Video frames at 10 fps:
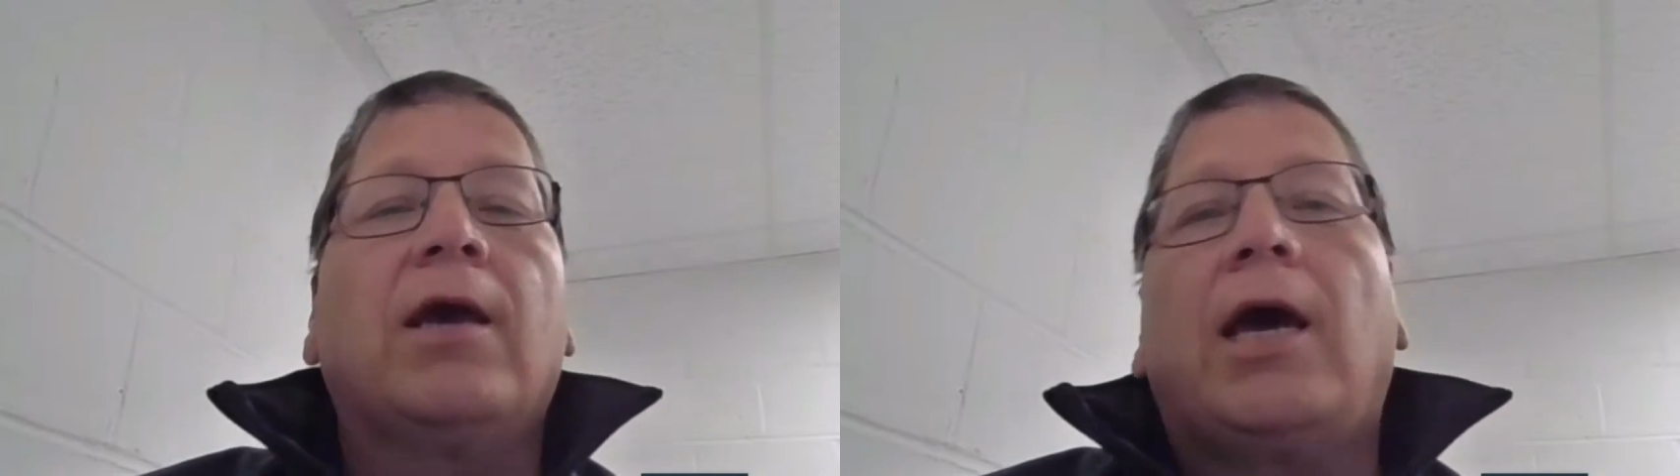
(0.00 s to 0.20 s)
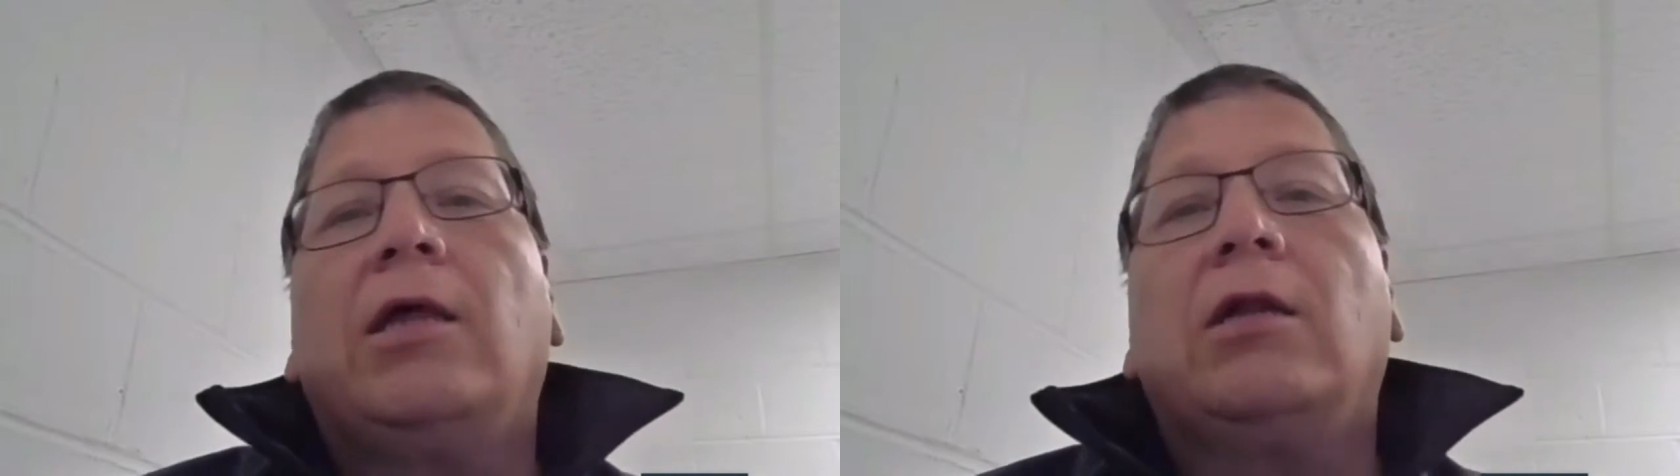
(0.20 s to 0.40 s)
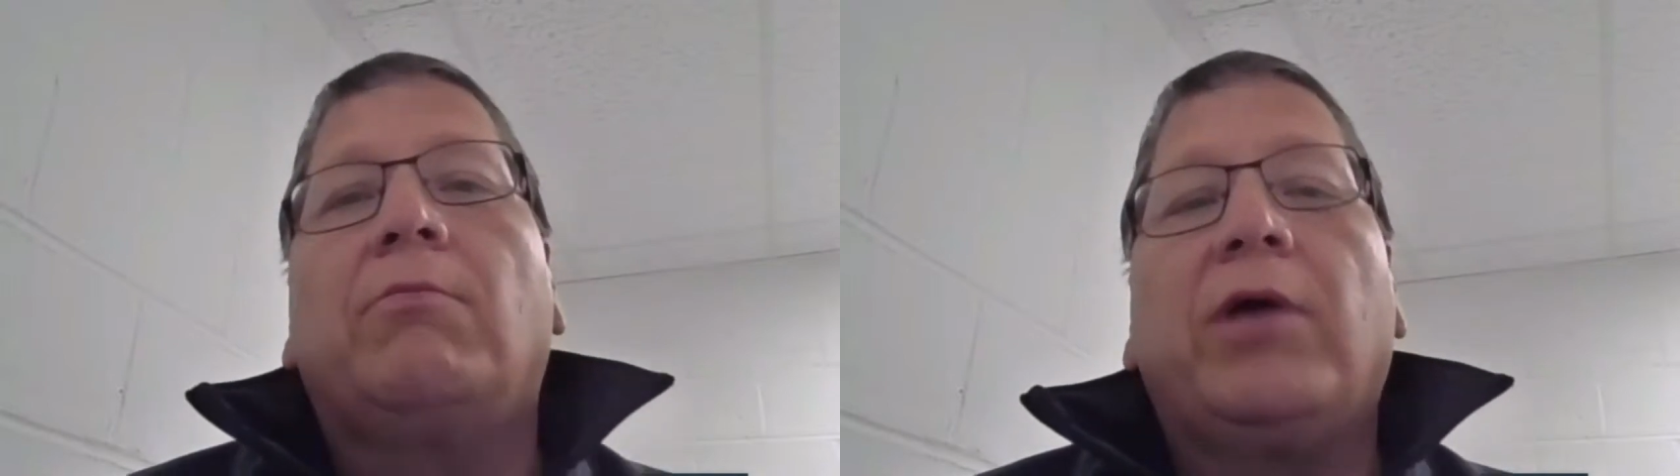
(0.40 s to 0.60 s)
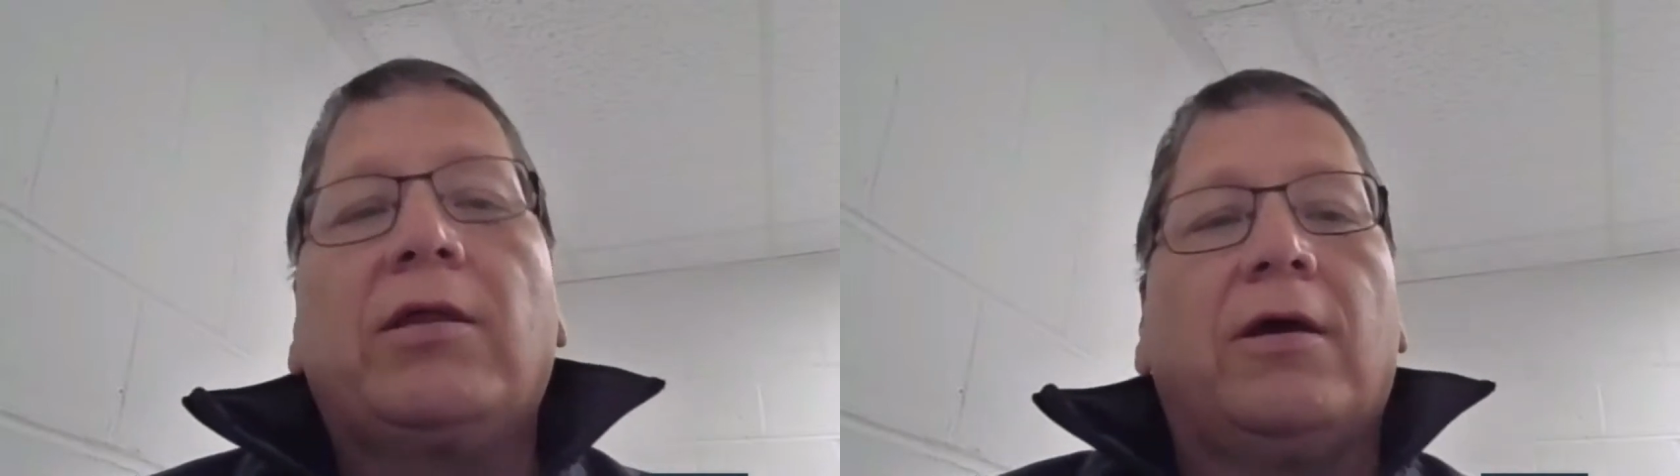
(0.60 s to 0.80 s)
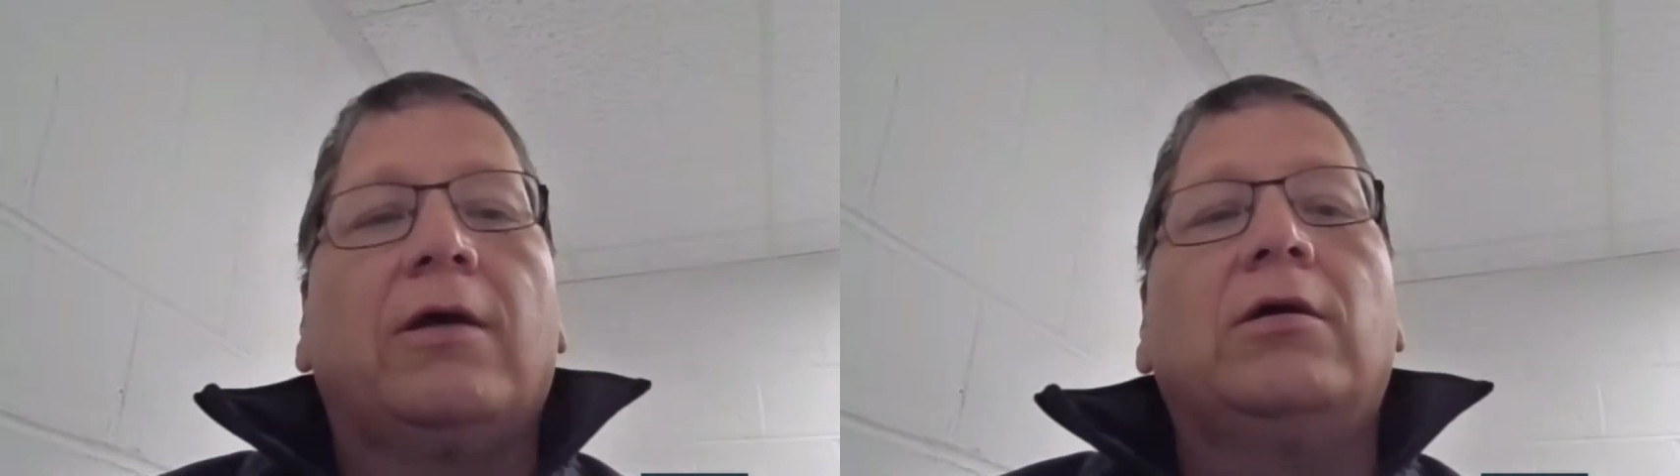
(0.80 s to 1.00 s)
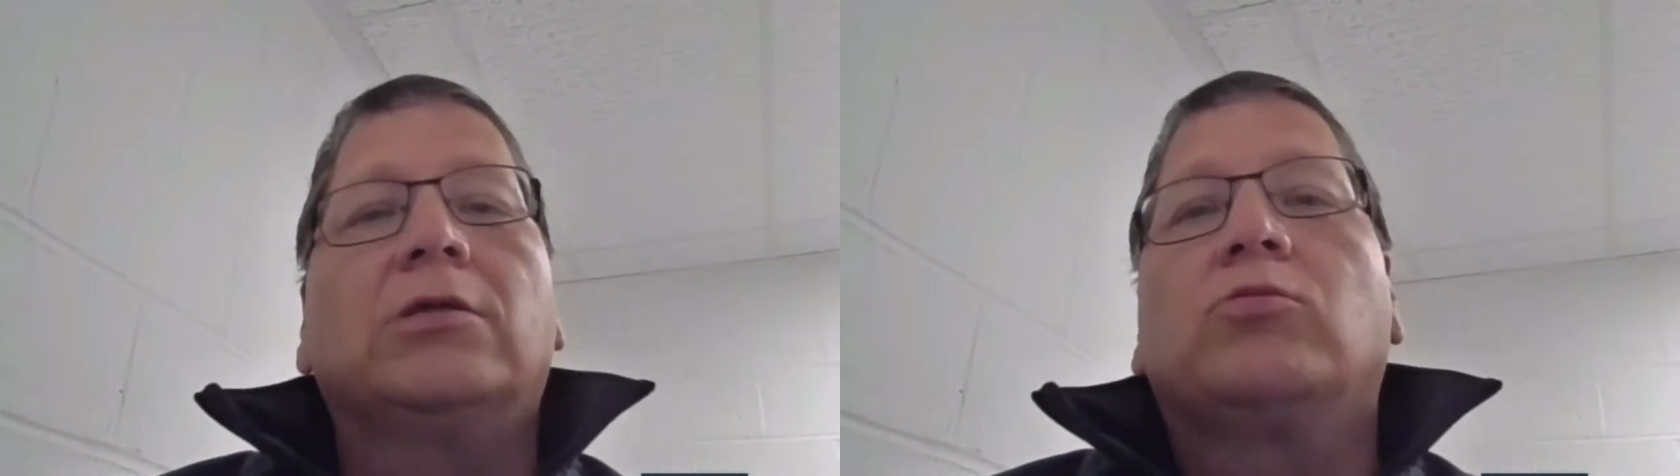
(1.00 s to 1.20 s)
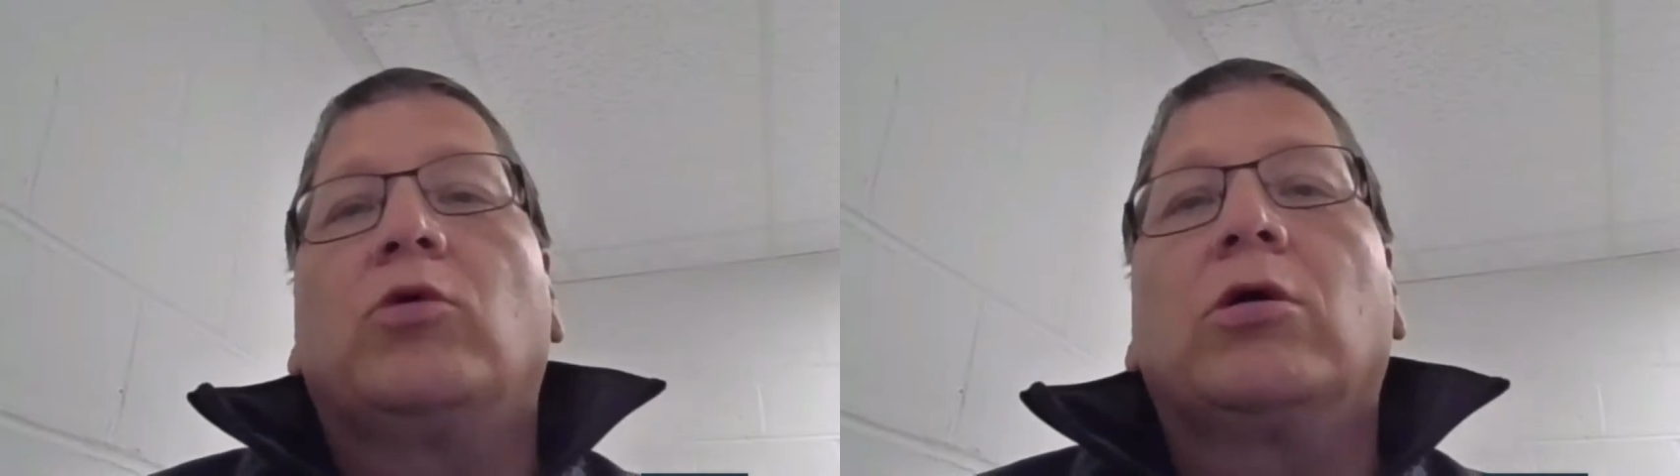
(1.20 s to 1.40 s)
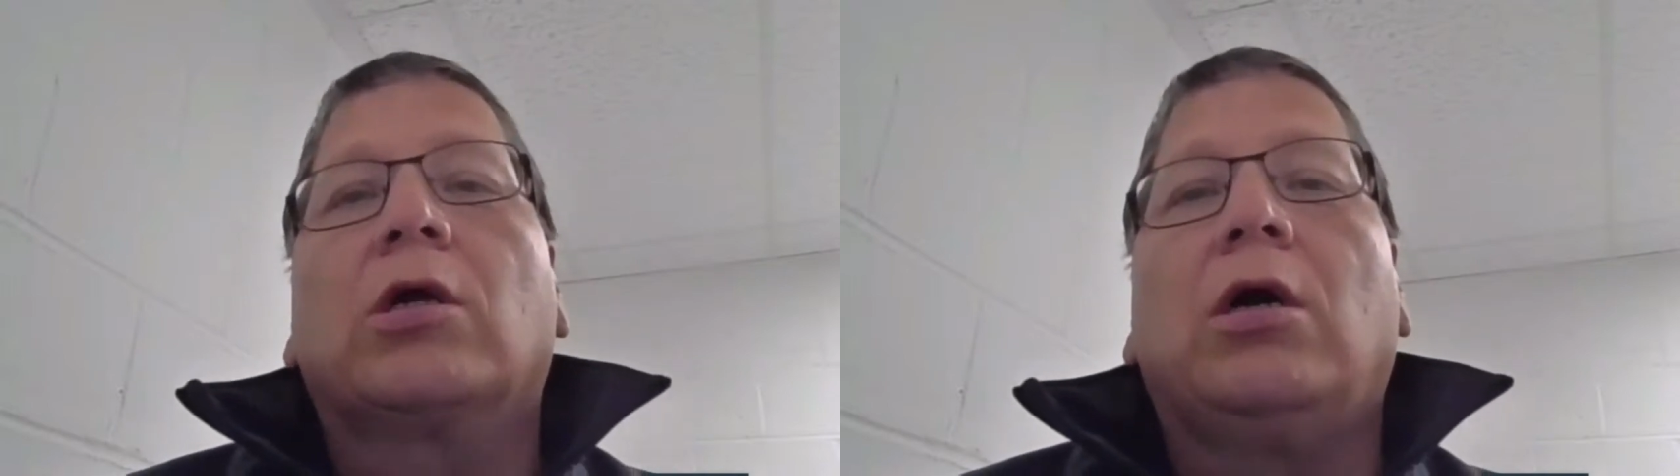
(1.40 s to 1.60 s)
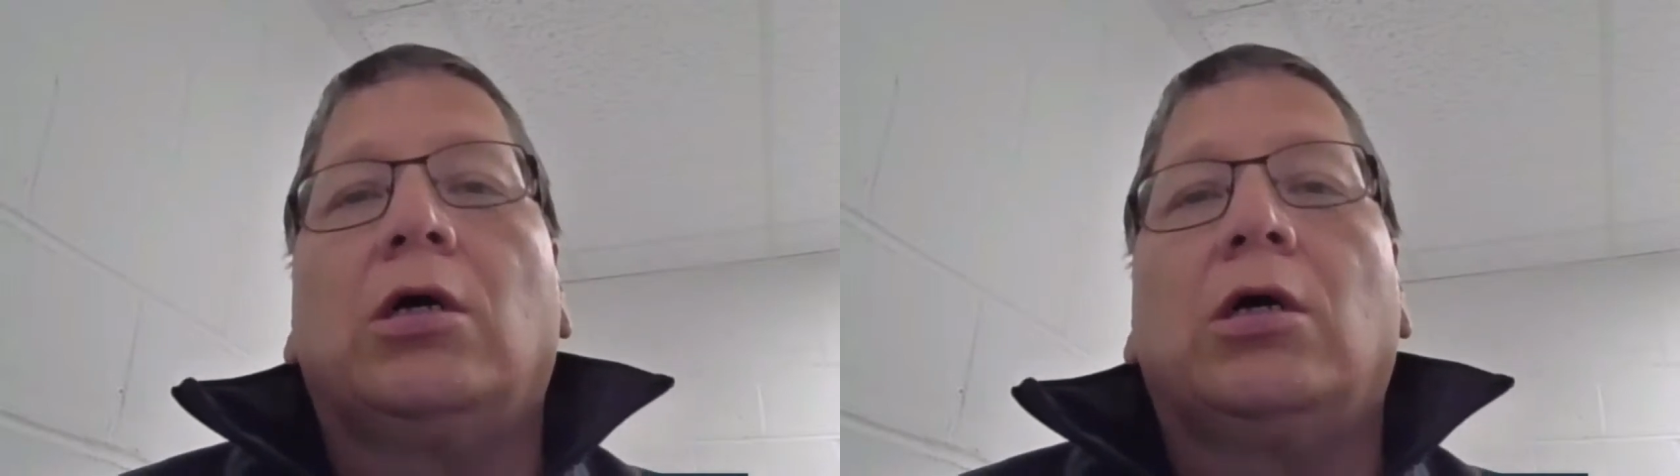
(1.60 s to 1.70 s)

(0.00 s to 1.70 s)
And then a big thing is we're going to